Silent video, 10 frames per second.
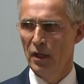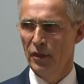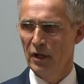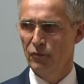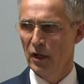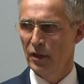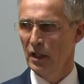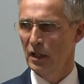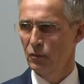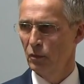Therefore, I
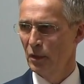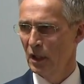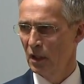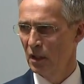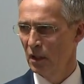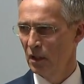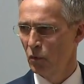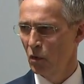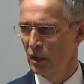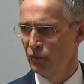think it will be
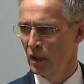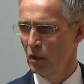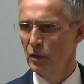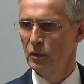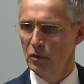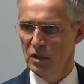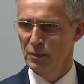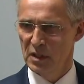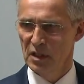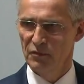wrong if I go into the
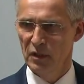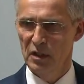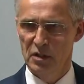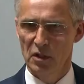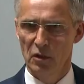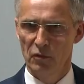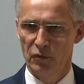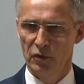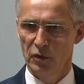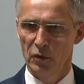specifics
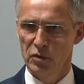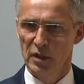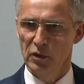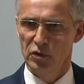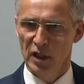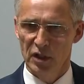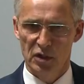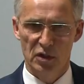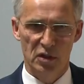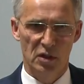of those
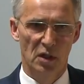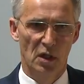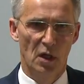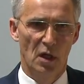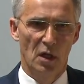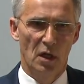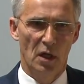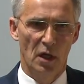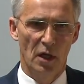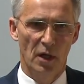negotiations.
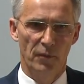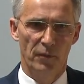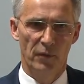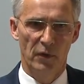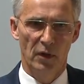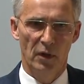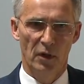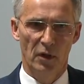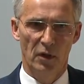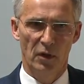And
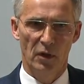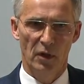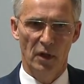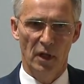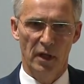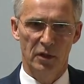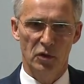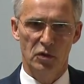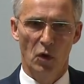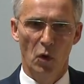I
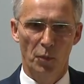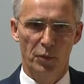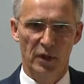just hope